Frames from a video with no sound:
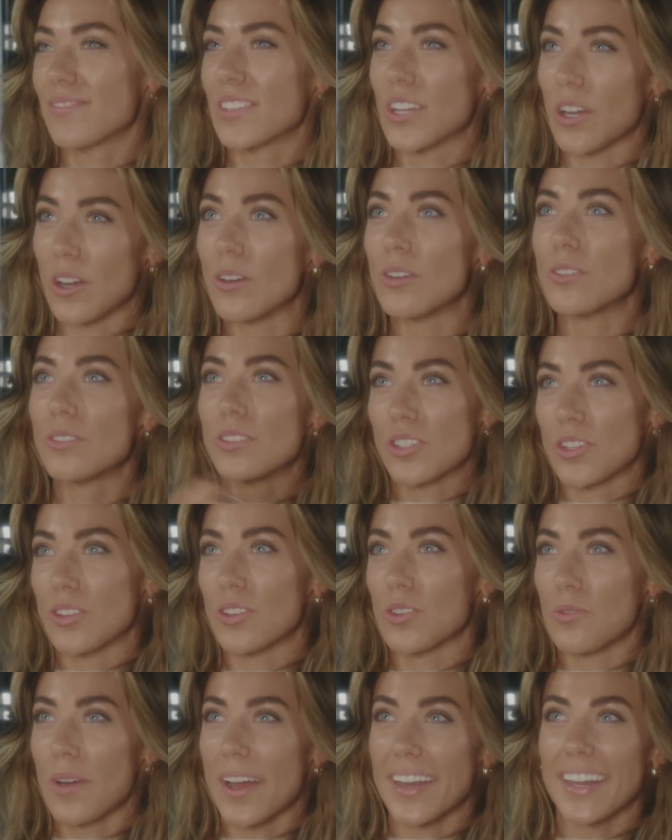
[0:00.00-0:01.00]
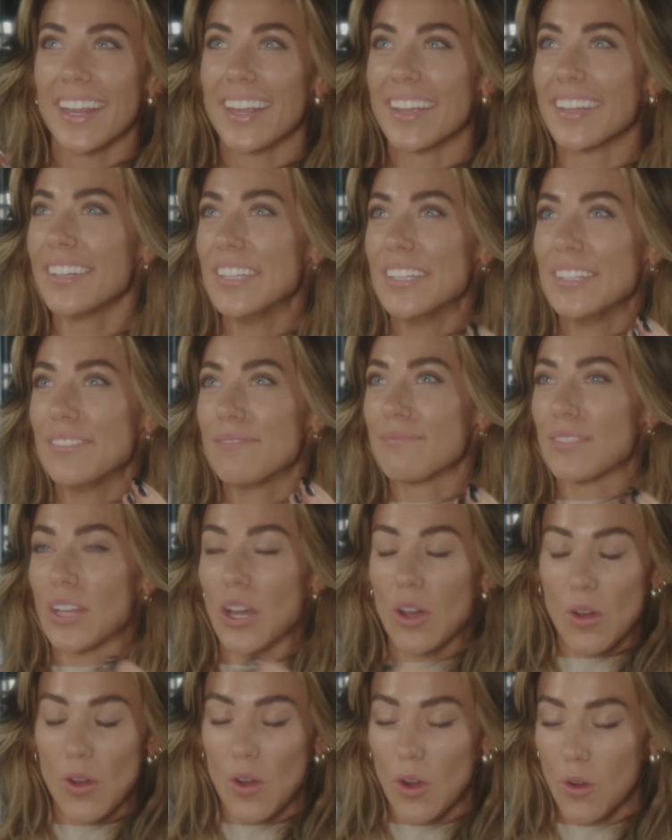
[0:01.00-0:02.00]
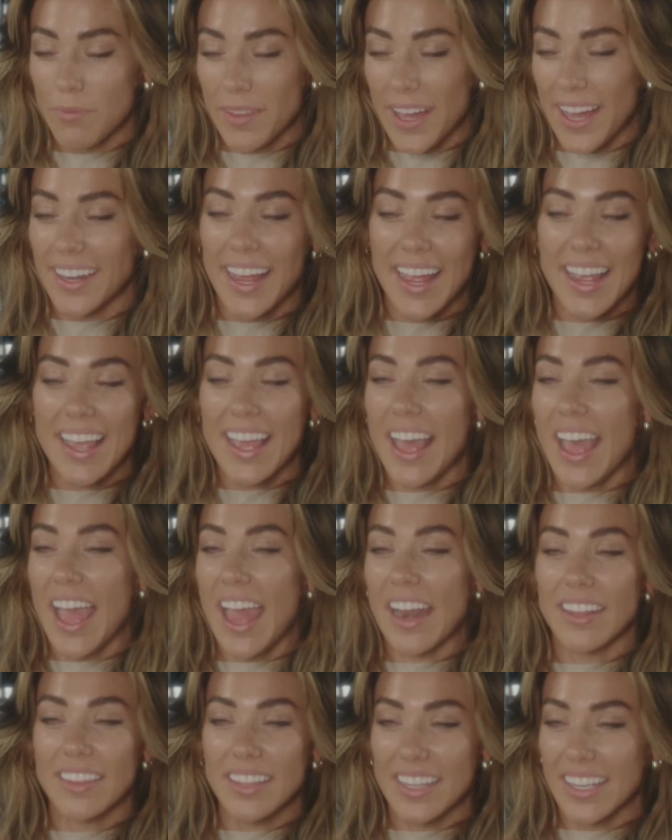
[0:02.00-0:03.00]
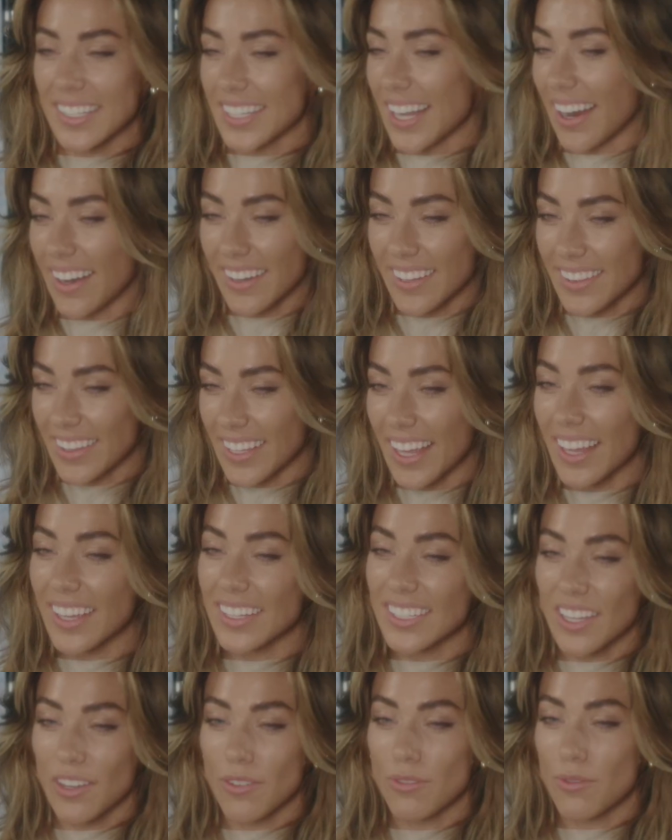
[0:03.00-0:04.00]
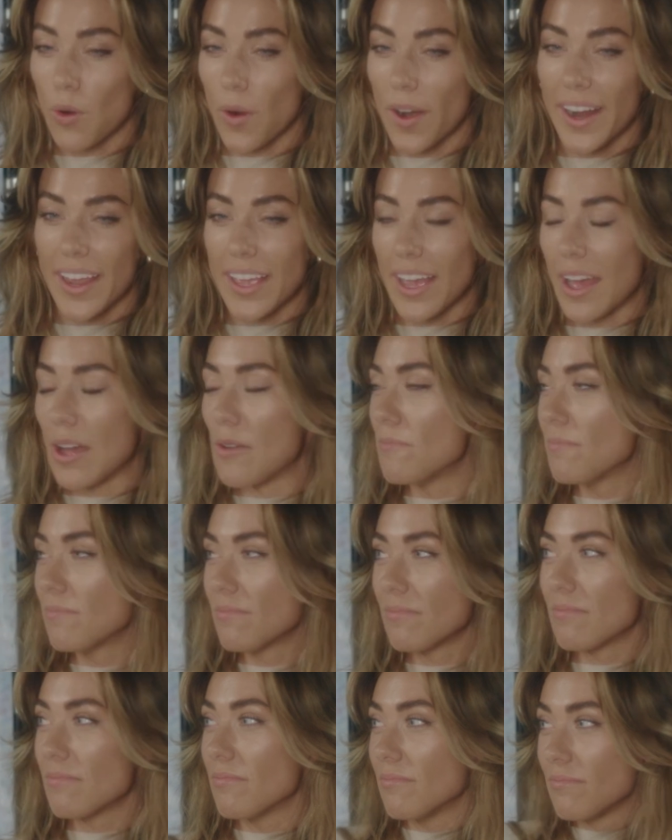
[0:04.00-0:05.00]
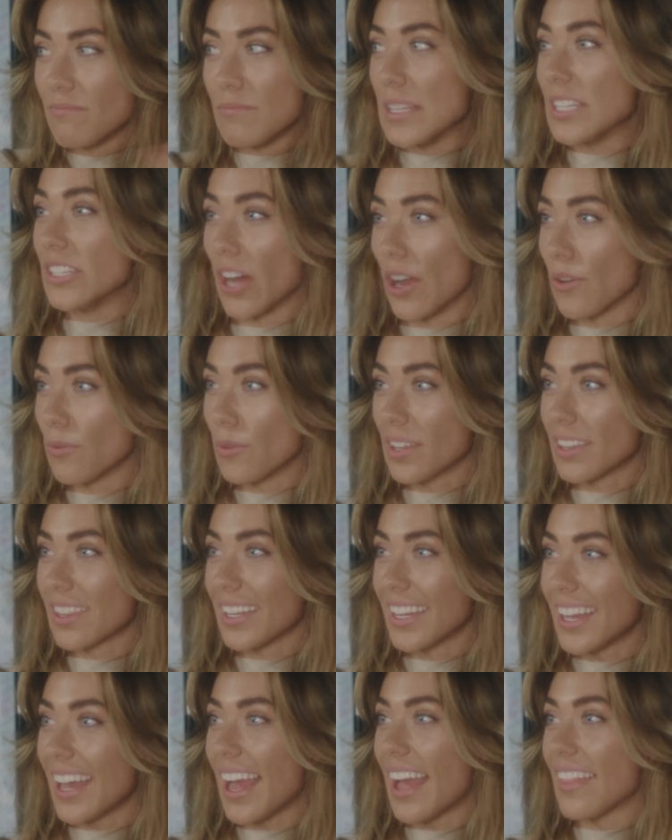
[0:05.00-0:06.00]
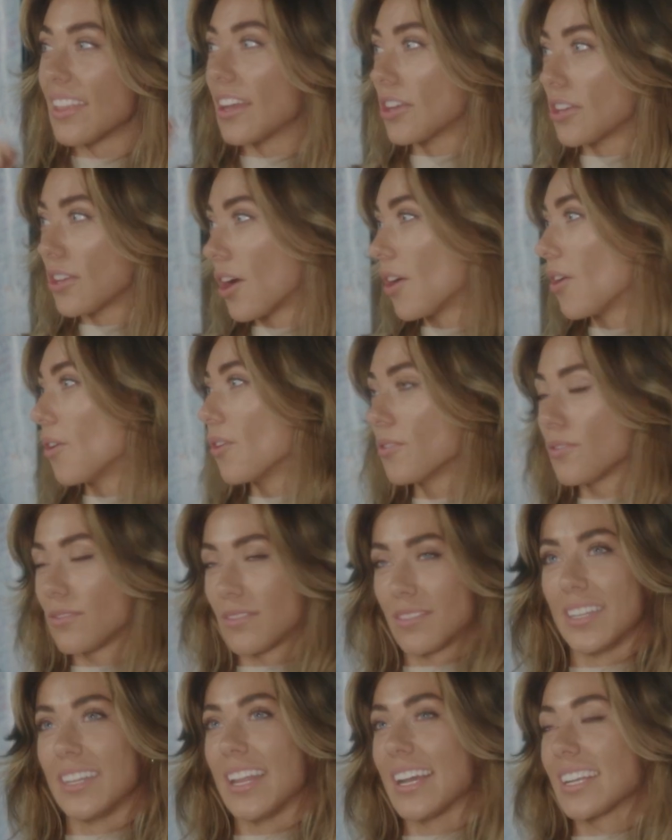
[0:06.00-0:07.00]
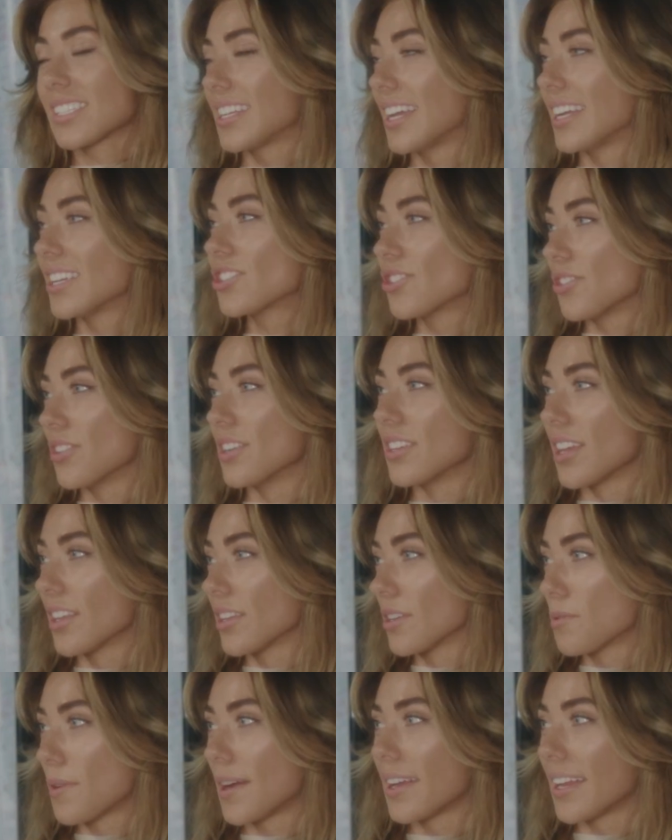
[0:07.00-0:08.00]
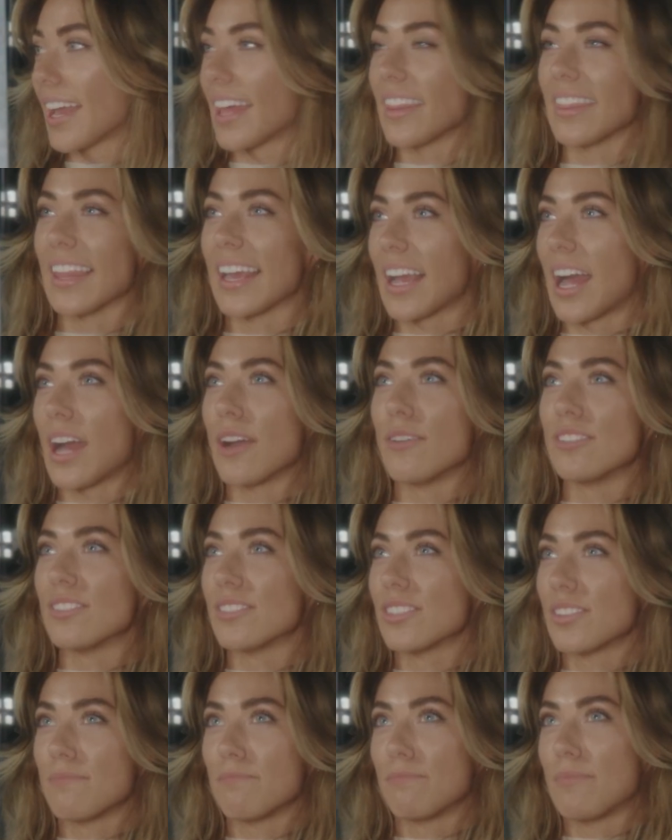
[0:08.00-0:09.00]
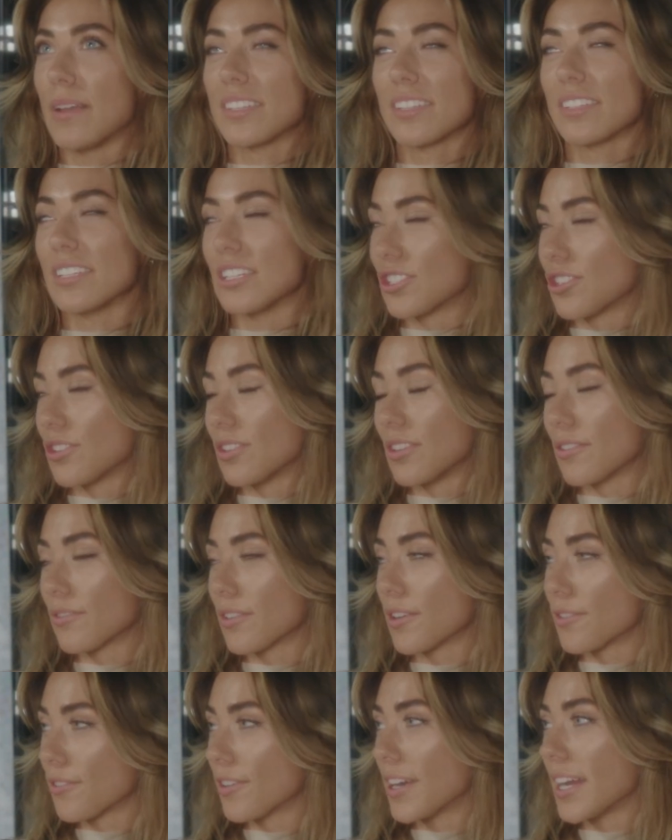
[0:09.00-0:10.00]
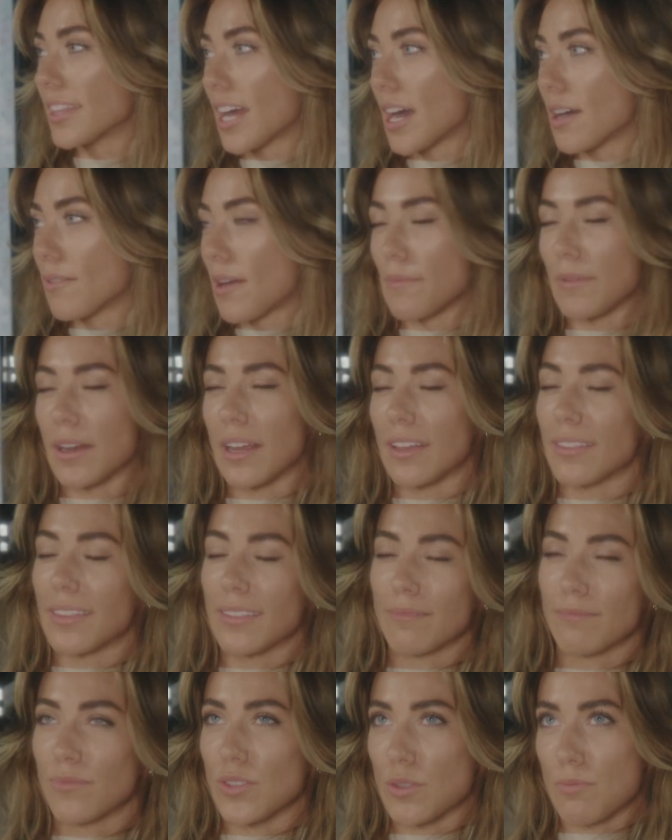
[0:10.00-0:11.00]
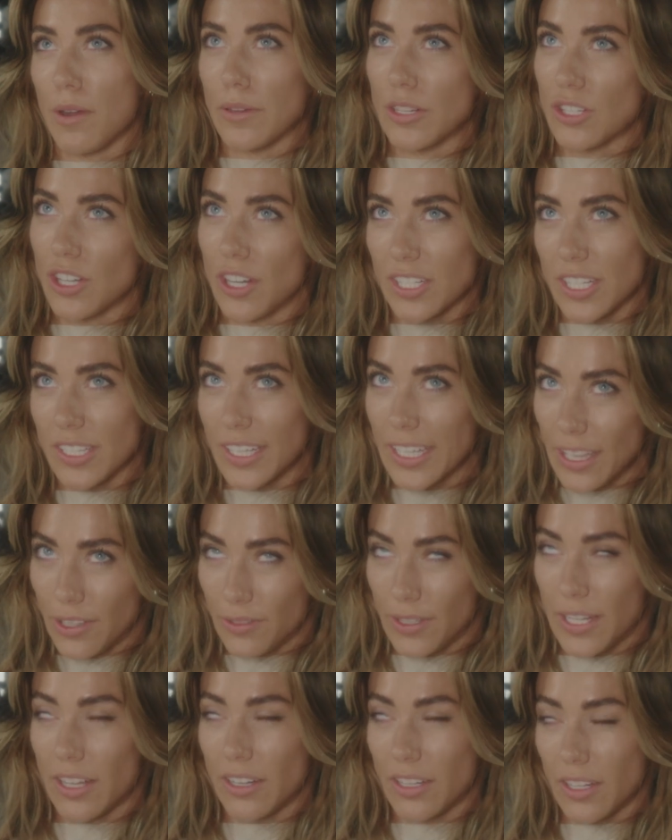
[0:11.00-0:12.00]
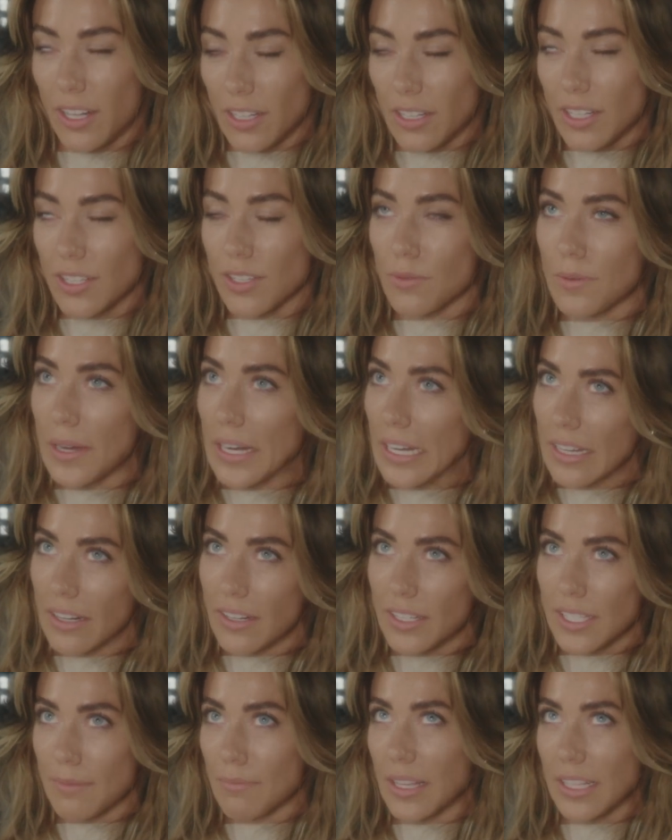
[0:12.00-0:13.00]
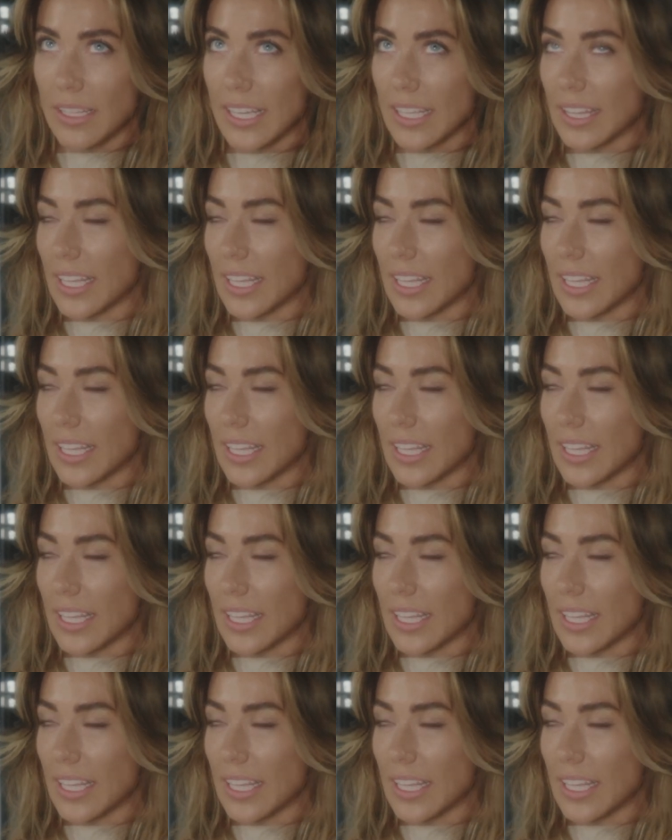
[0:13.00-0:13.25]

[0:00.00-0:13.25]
go shoot a wedding, go home that night, edit the entire thing until 4 a.m., be done with it, and then go the next day shoot another wedding. And like I was basically shooting for free at that. I mean, I was probably charging like $300 a wedding or something like